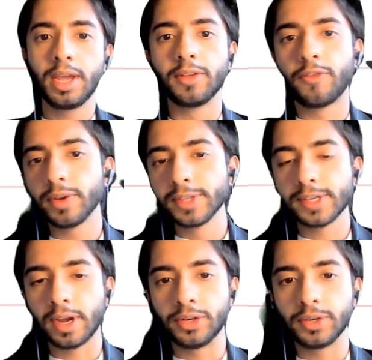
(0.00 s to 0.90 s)
in the front
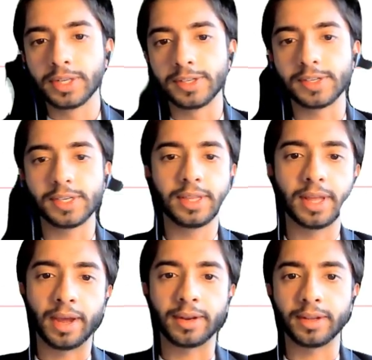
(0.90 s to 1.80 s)
side, you can see
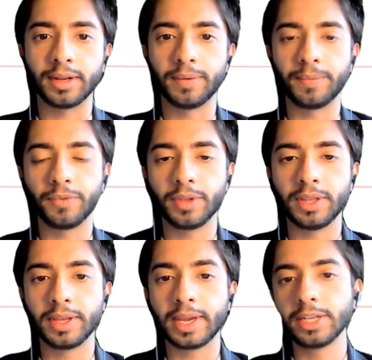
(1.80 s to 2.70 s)
that
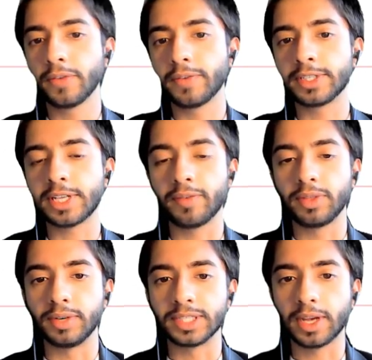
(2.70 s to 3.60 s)
in the case of a
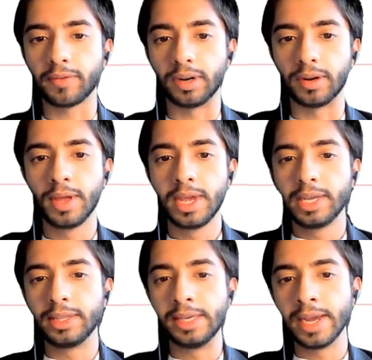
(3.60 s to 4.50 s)
737,
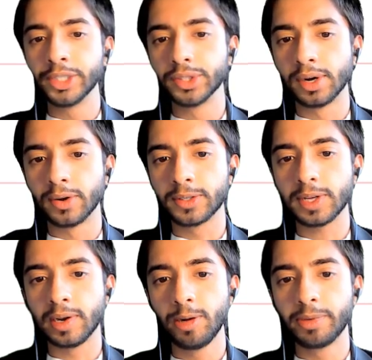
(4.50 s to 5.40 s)
the engine looks
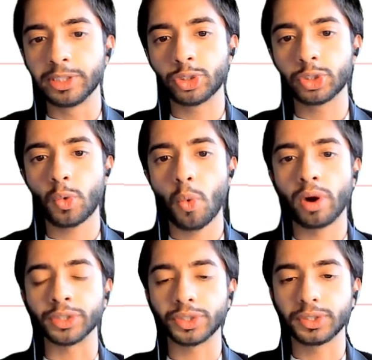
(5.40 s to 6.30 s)
a little bit
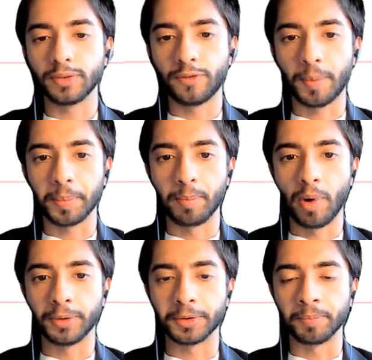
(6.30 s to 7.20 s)
squashed from the
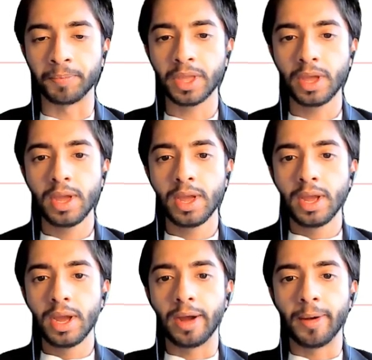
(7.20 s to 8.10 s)
bottom.
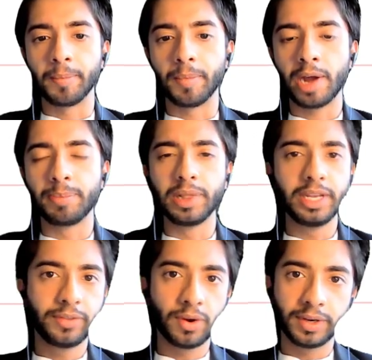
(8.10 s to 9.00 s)
I
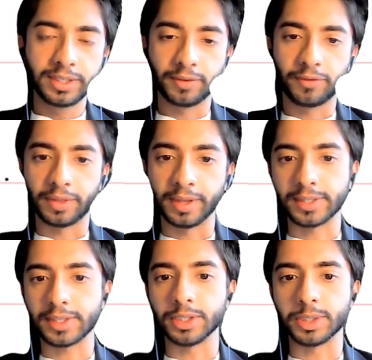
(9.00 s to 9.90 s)
believe the reason for
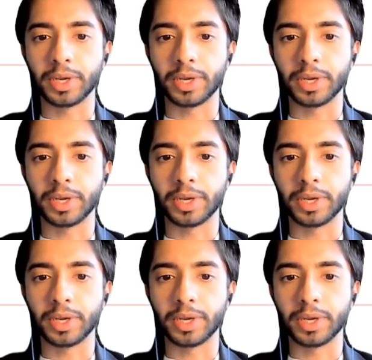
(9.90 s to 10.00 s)
this is